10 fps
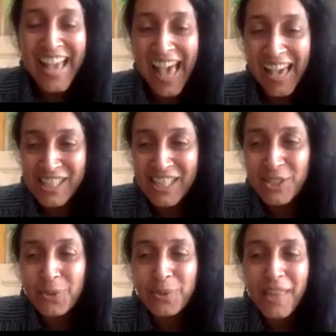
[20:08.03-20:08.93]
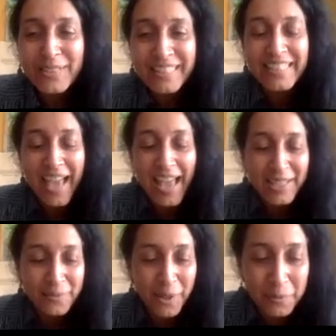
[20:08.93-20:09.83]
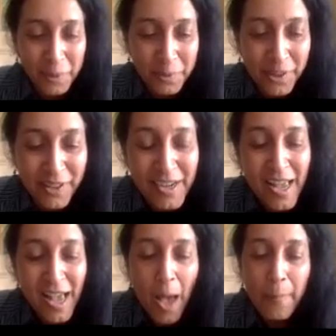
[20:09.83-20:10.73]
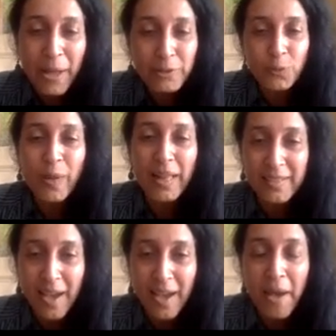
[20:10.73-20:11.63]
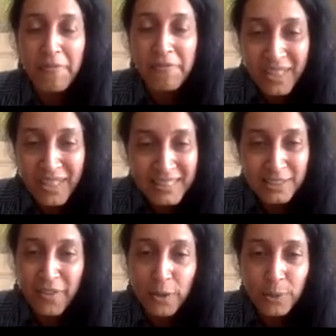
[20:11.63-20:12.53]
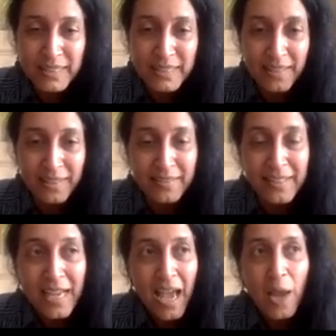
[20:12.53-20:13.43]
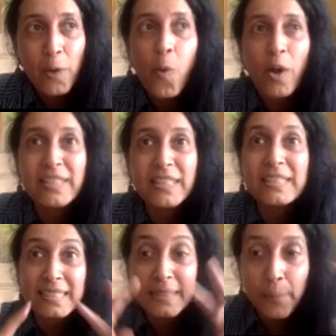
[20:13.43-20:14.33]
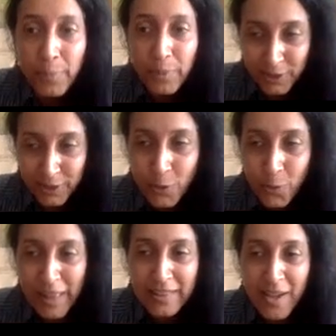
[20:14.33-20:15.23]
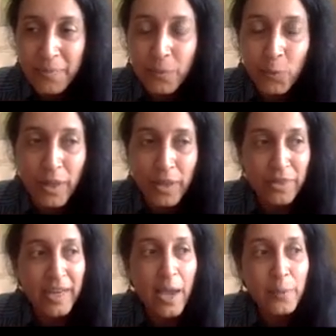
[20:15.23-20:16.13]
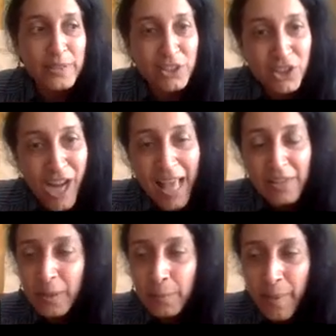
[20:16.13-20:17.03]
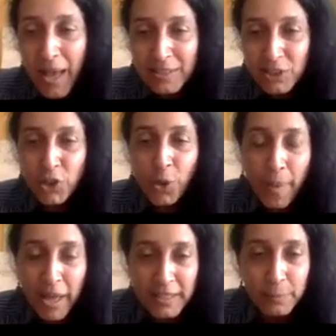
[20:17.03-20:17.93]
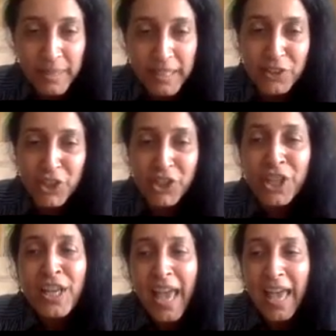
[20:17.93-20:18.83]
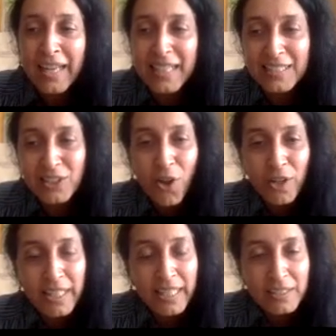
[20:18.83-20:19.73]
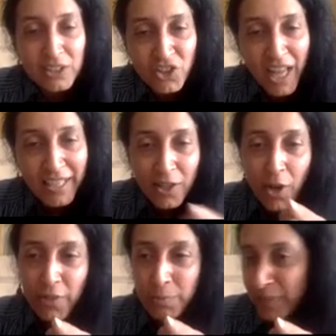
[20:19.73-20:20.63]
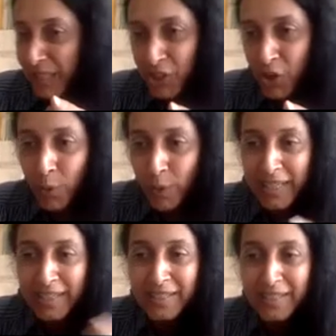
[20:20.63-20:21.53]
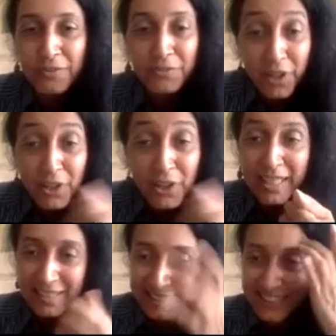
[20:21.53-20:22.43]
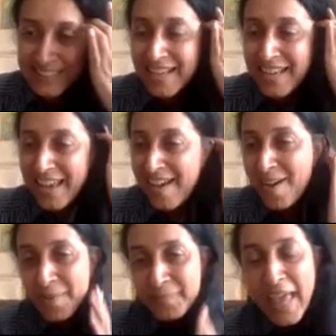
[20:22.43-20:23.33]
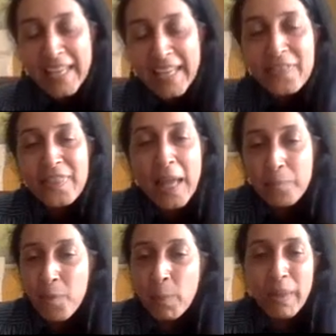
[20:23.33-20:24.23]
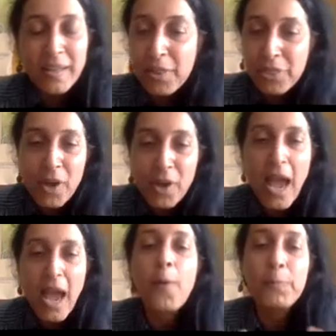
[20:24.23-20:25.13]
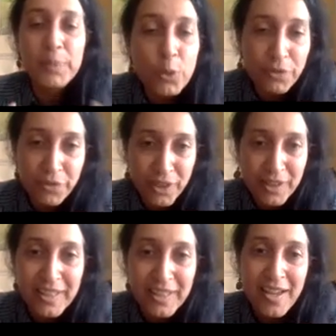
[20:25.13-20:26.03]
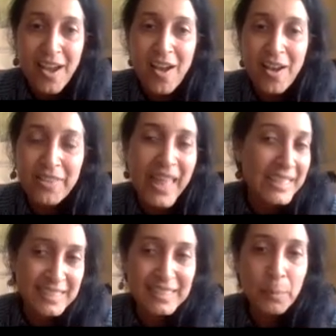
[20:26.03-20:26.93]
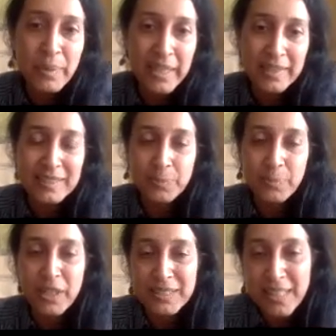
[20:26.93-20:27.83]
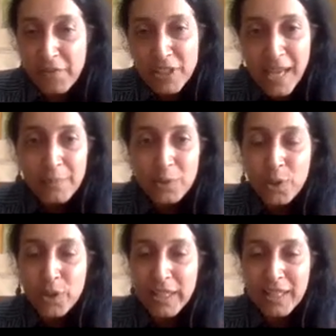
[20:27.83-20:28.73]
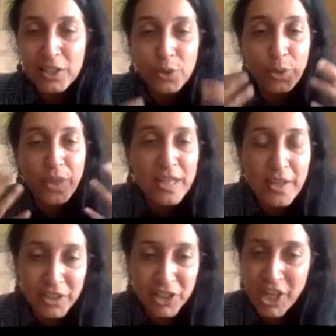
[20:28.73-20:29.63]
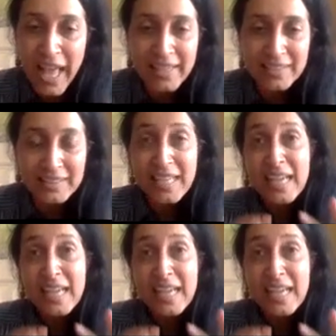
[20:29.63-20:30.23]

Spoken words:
Actually, 2009, when we were about to welcome our first fellows in, I wanted a symbol to welcome them with. And I was driving past Chopati Beach and I saw kids running on the beach holding Firkis. And in that moment, I thought how beautiful that symbol is, because every time you look at it, you think of a child.